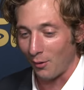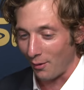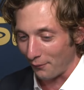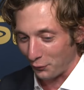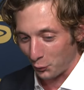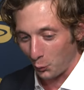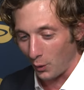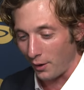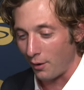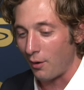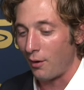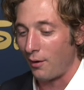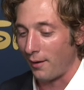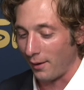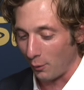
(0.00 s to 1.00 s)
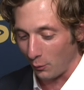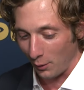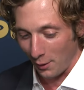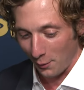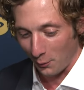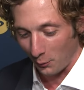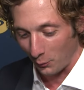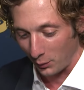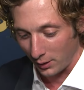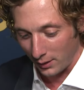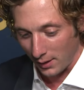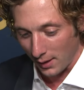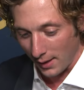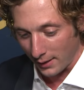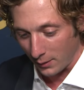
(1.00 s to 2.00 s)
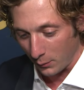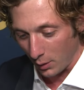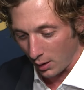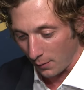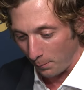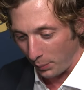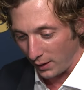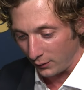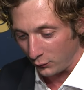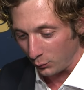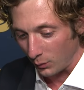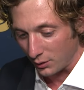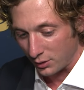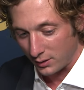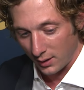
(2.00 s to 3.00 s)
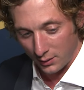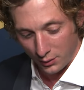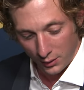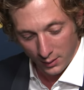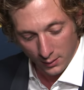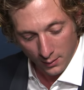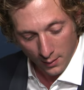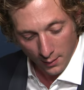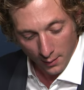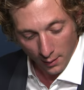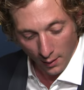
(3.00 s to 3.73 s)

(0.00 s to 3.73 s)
I don't have Twitter. I don't. I don't really like uh, pay too much attention.